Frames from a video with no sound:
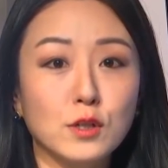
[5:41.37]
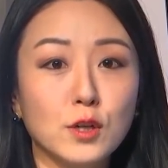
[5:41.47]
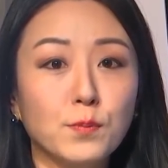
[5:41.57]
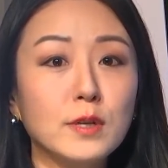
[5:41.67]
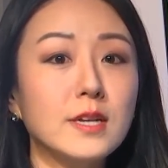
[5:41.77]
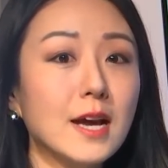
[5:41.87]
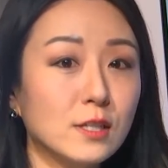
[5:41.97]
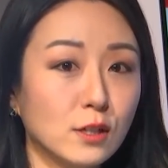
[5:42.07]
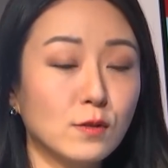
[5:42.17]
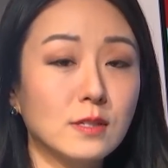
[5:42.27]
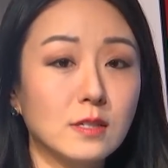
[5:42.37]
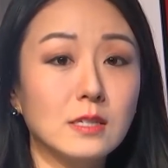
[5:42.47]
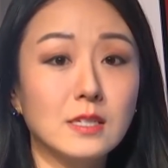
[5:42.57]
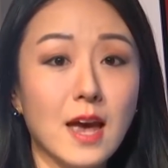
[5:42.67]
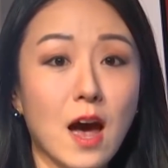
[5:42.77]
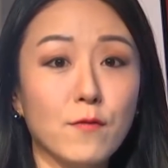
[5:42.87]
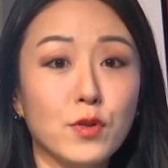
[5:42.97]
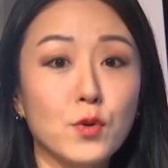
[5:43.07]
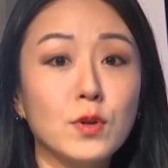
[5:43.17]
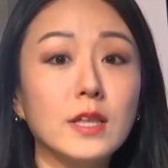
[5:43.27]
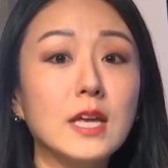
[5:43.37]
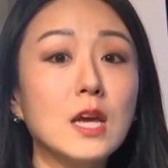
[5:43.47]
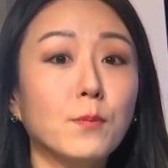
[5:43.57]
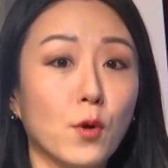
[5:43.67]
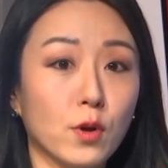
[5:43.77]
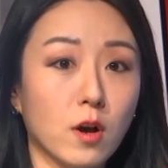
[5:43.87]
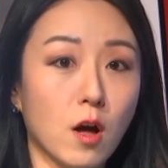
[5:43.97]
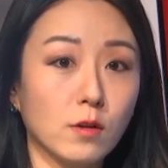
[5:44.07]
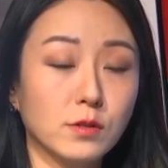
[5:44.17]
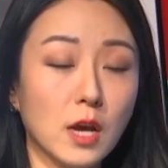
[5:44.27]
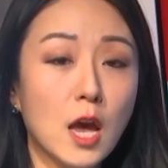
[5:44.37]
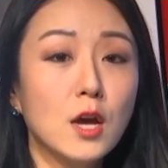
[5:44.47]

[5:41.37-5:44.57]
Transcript: to protect students and staff through cleaning protocols,